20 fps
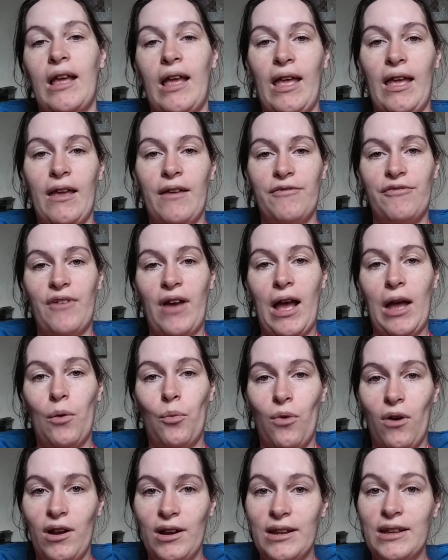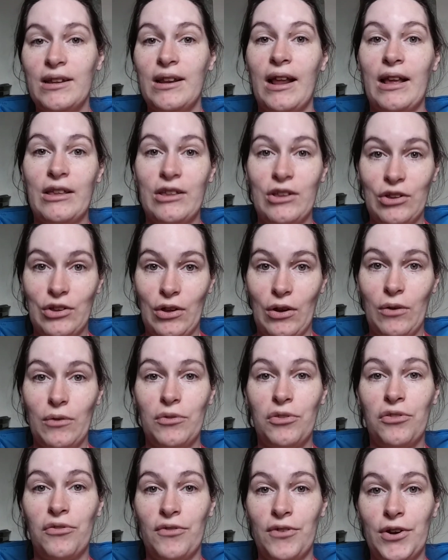If I wanted, I could go
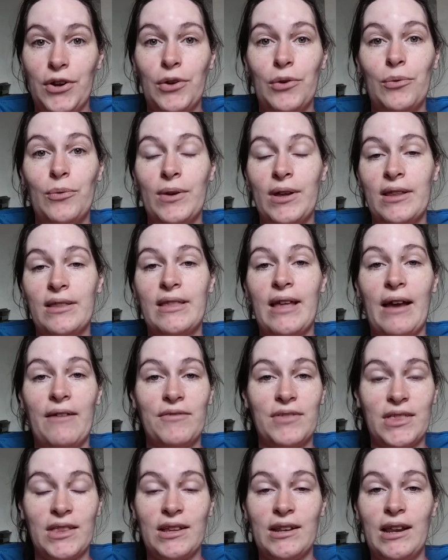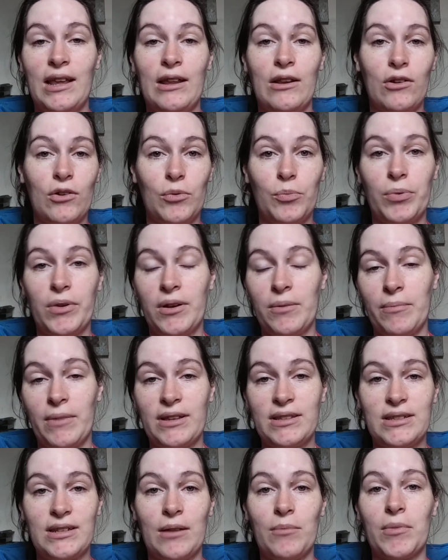through with having the needle put in my
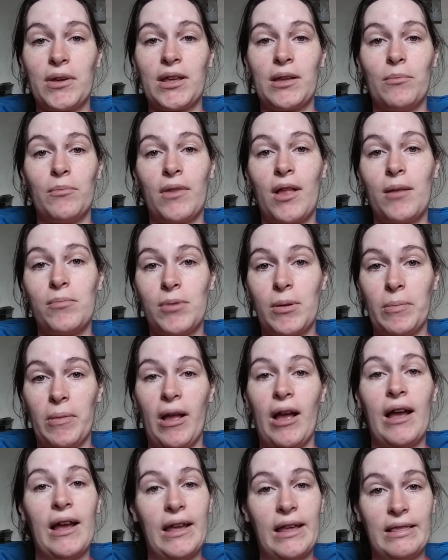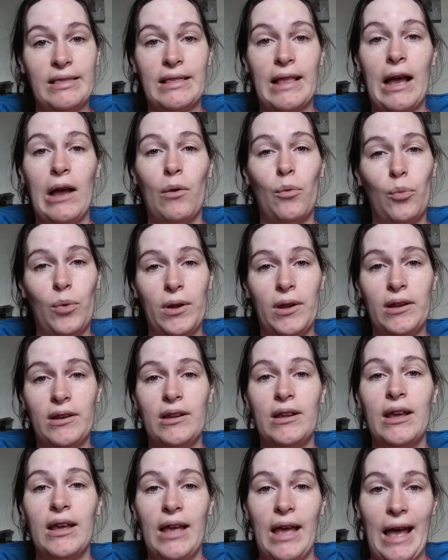stomach and blah, blah, blah, and that would
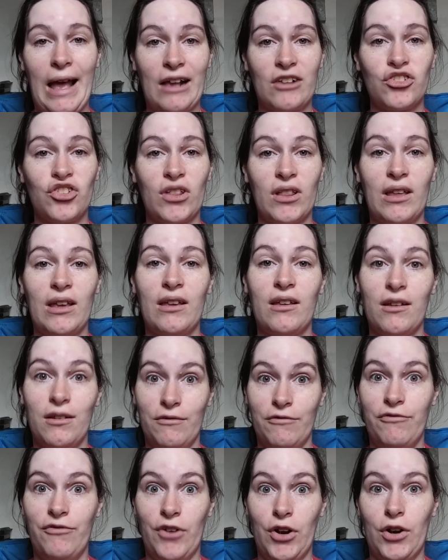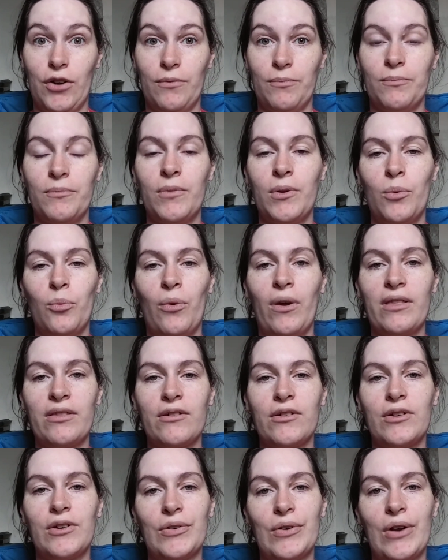actually confirm whether
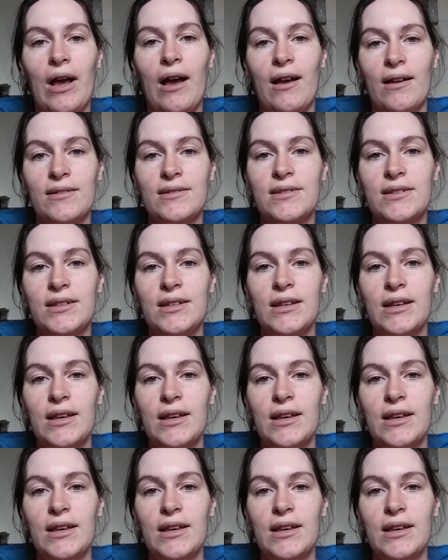or not